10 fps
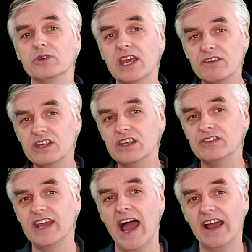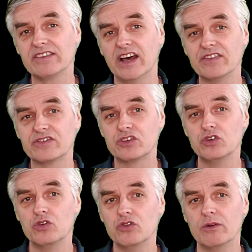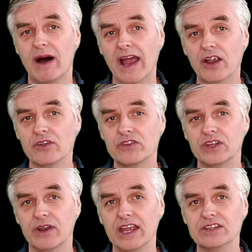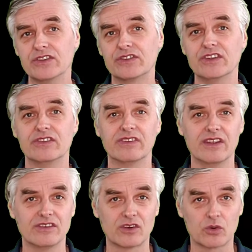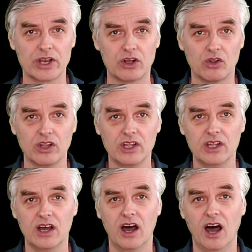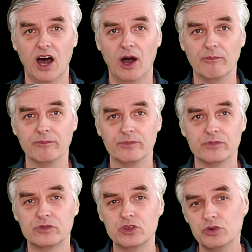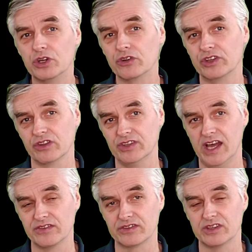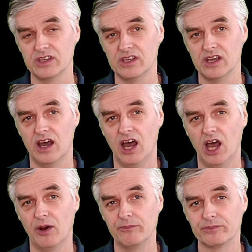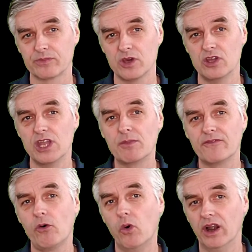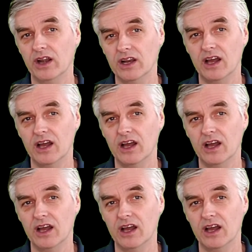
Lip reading: giving easy access to the buyers and their agents is critical to your success. Number 4,